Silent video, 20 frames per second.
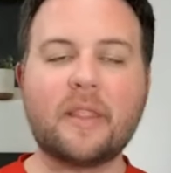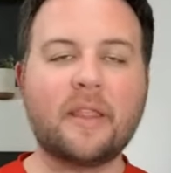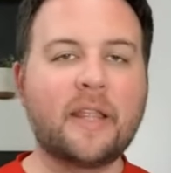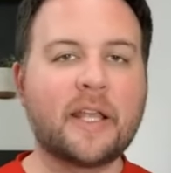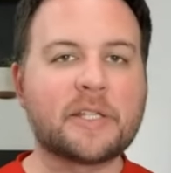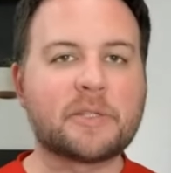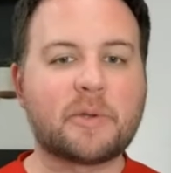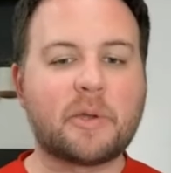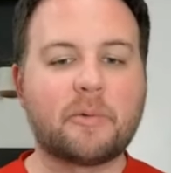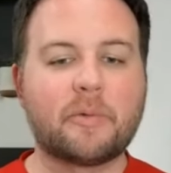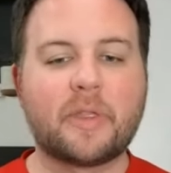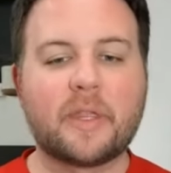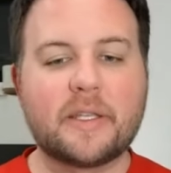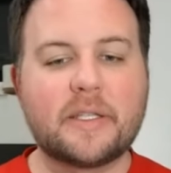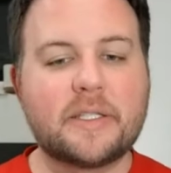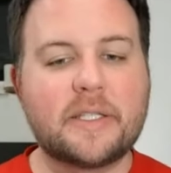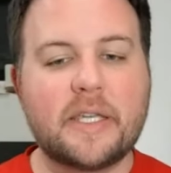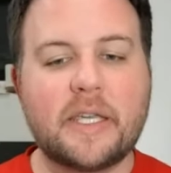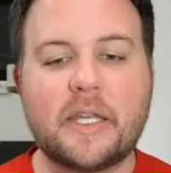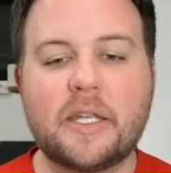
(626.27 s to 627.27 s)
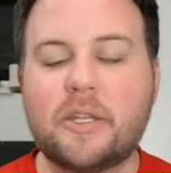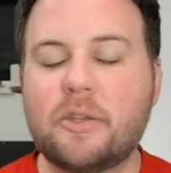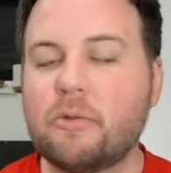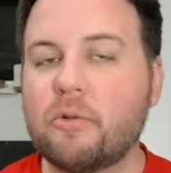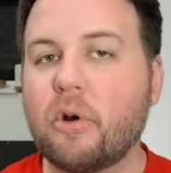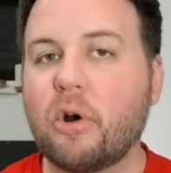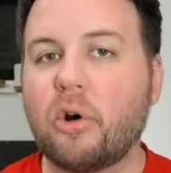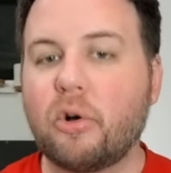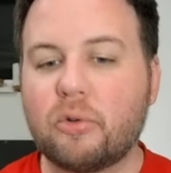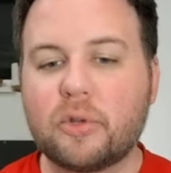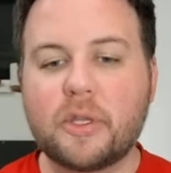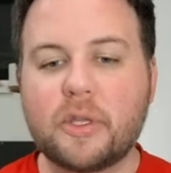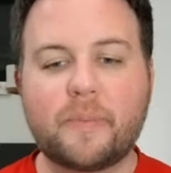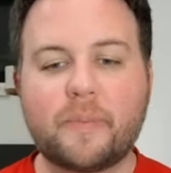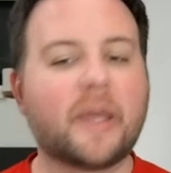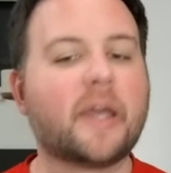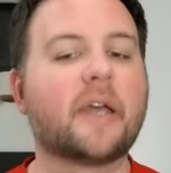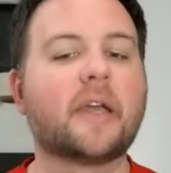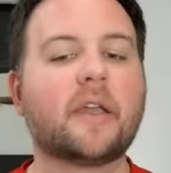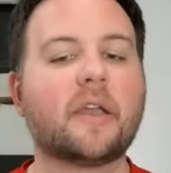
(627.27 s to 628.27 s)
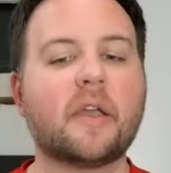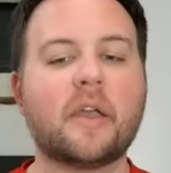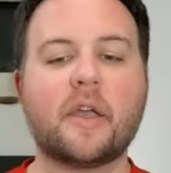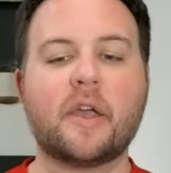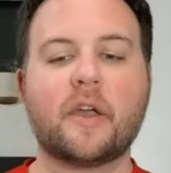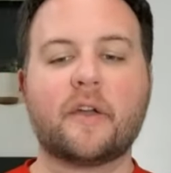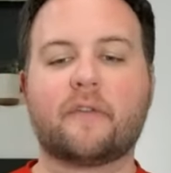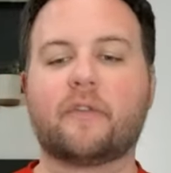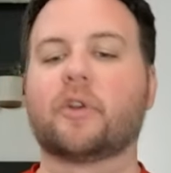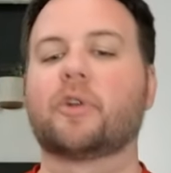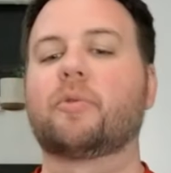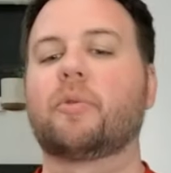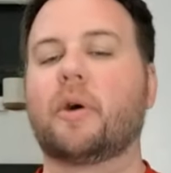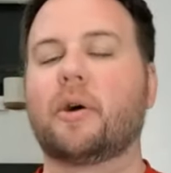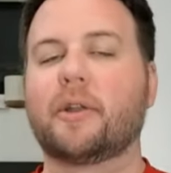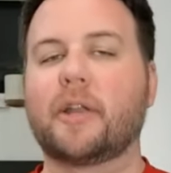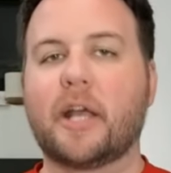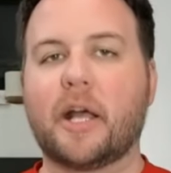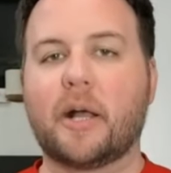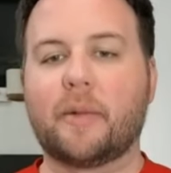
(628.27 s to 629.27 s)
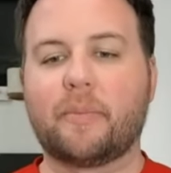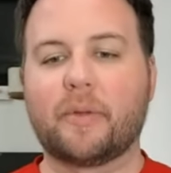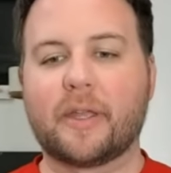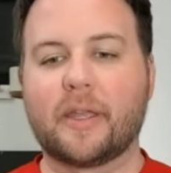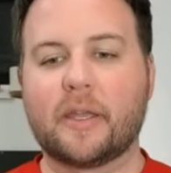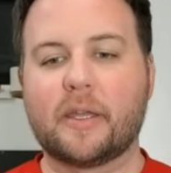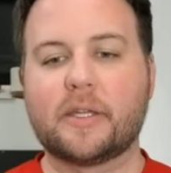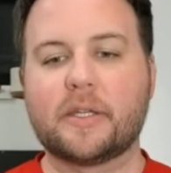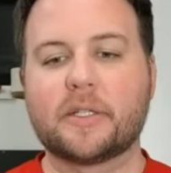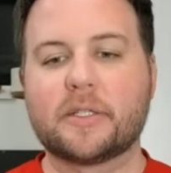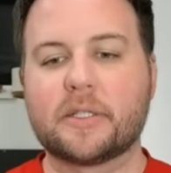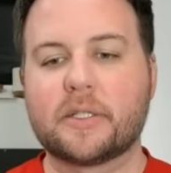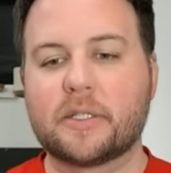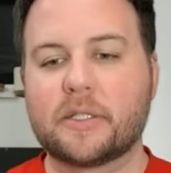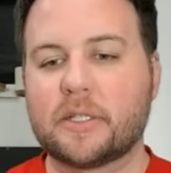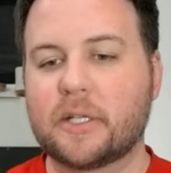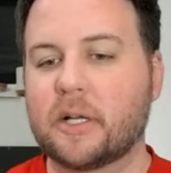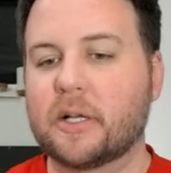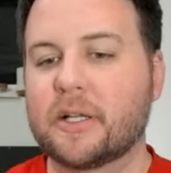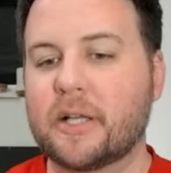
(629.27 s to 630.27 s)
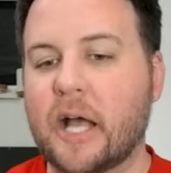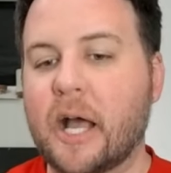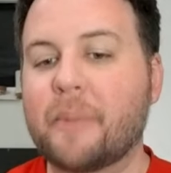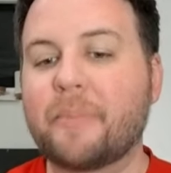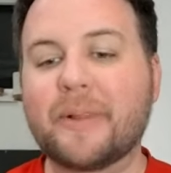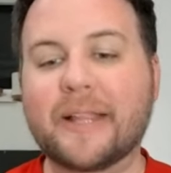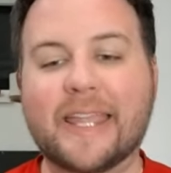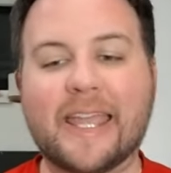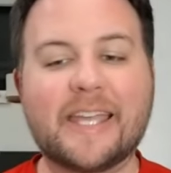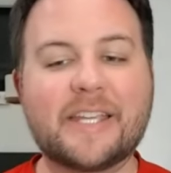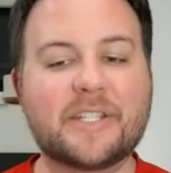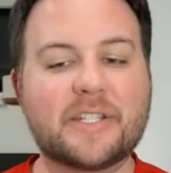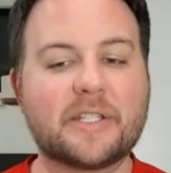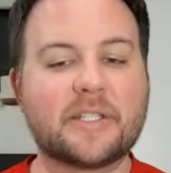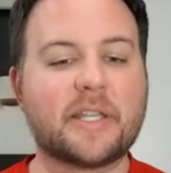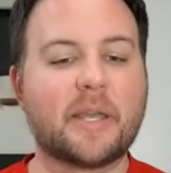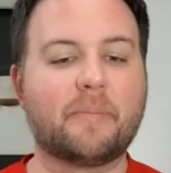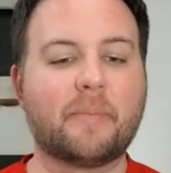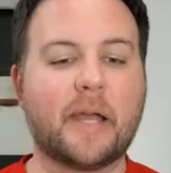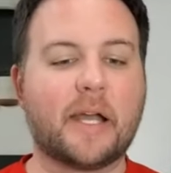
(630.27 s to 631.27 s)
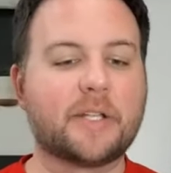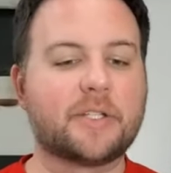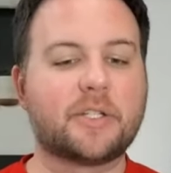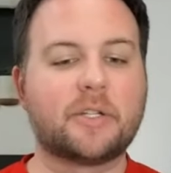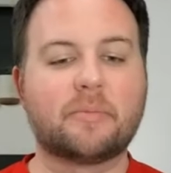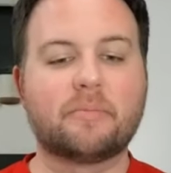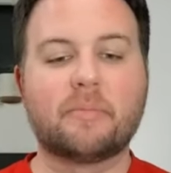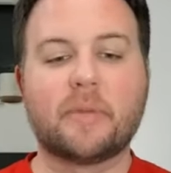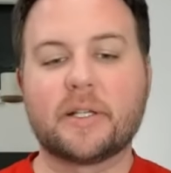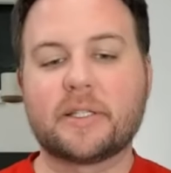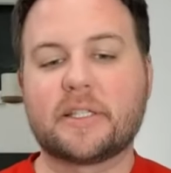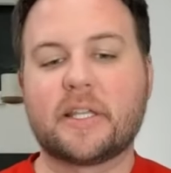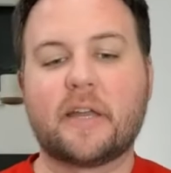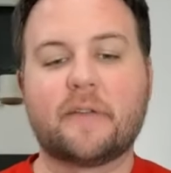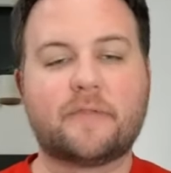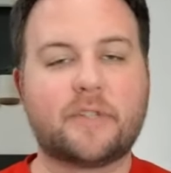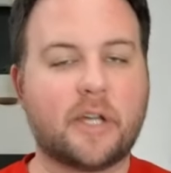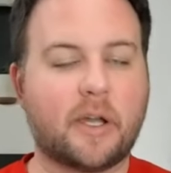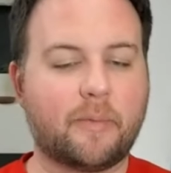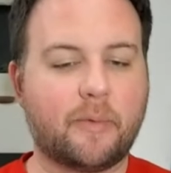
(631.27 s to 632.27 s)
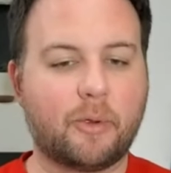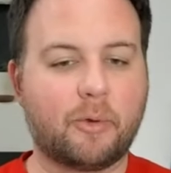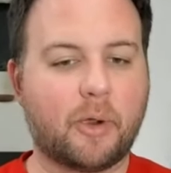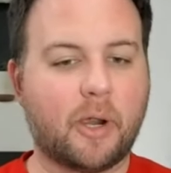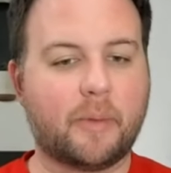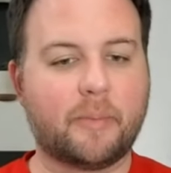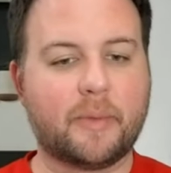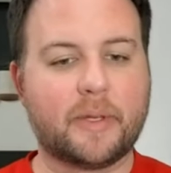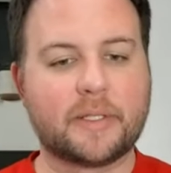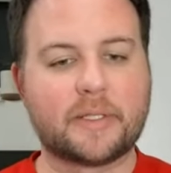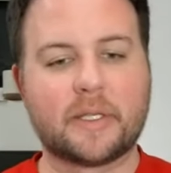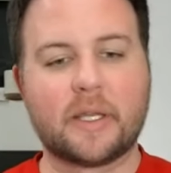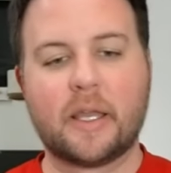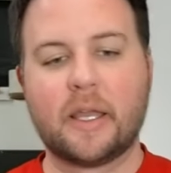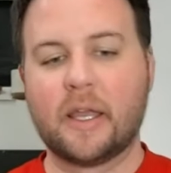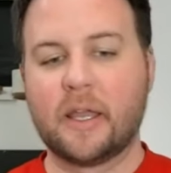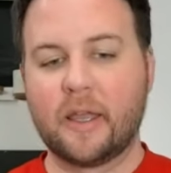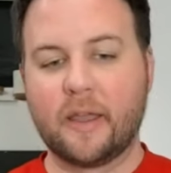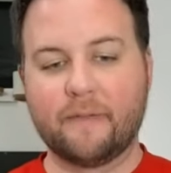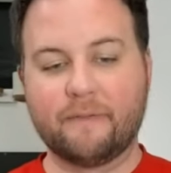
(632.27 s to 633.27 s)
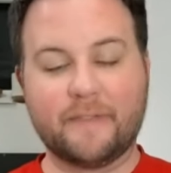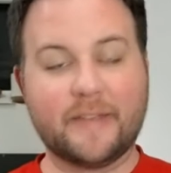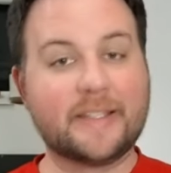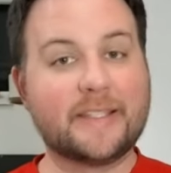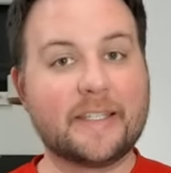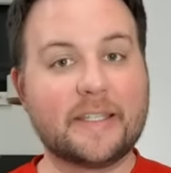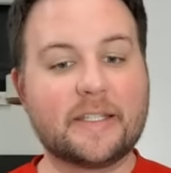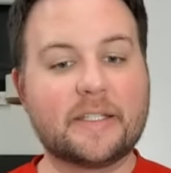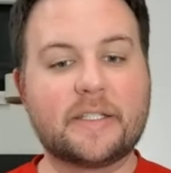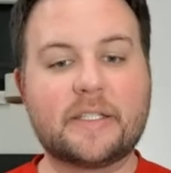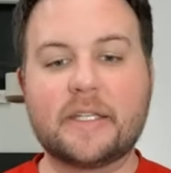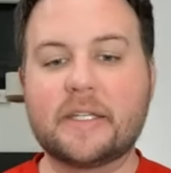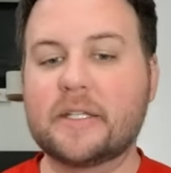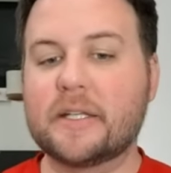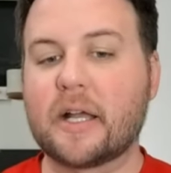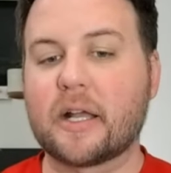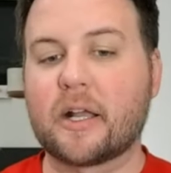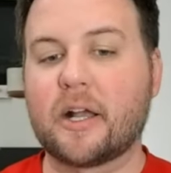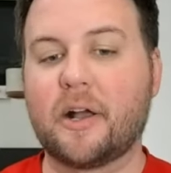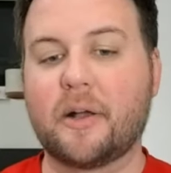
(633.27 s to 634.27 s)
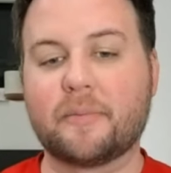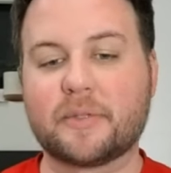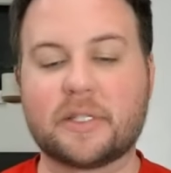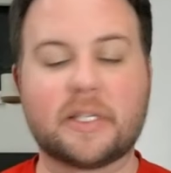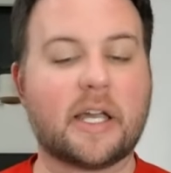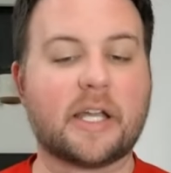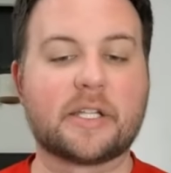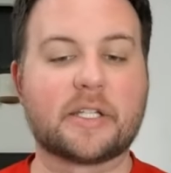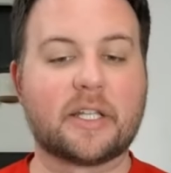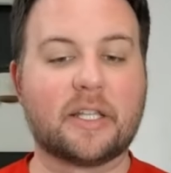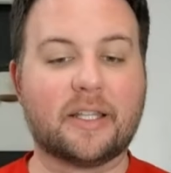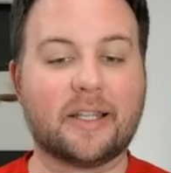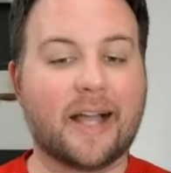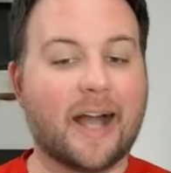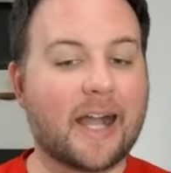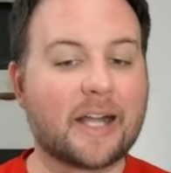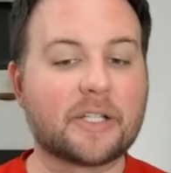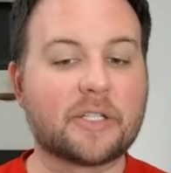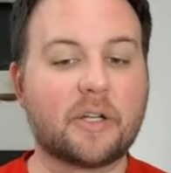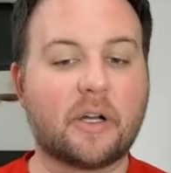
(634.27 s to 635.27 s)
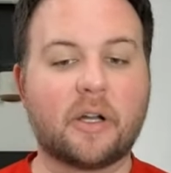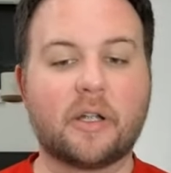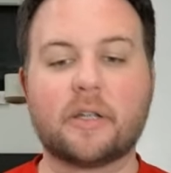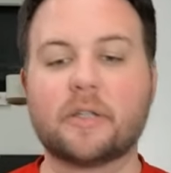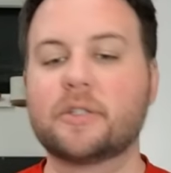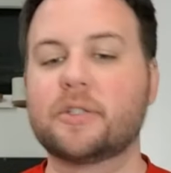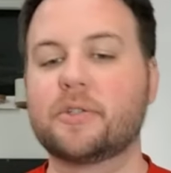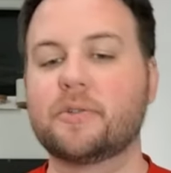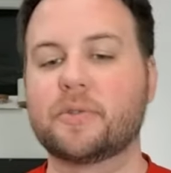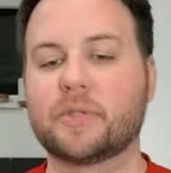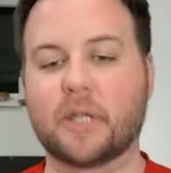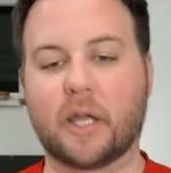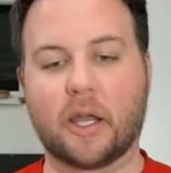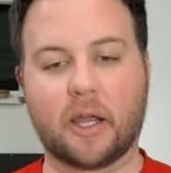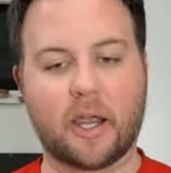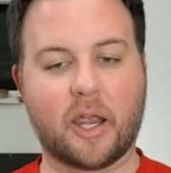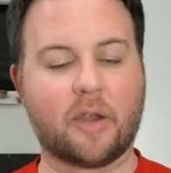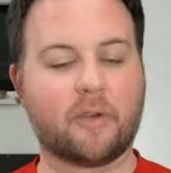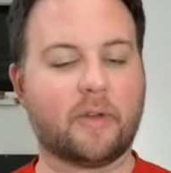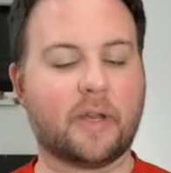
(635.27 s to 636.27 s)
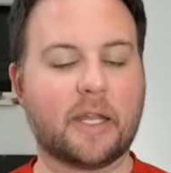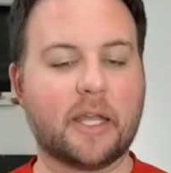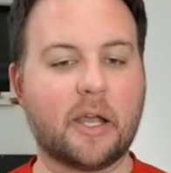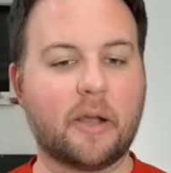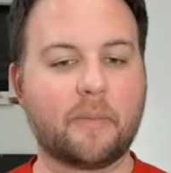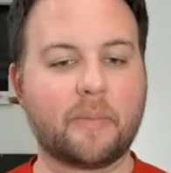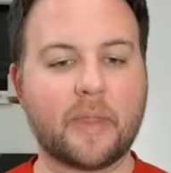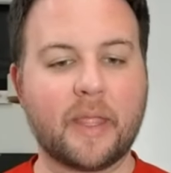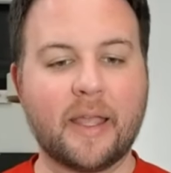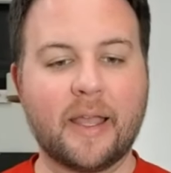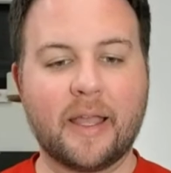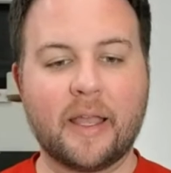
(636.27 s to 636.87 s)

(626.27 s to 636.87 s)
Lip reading: That's right. With Indeed, you only pay for quality applications that match your must-have job requirements. Visit Indeed.com/lockedon to start hiring now.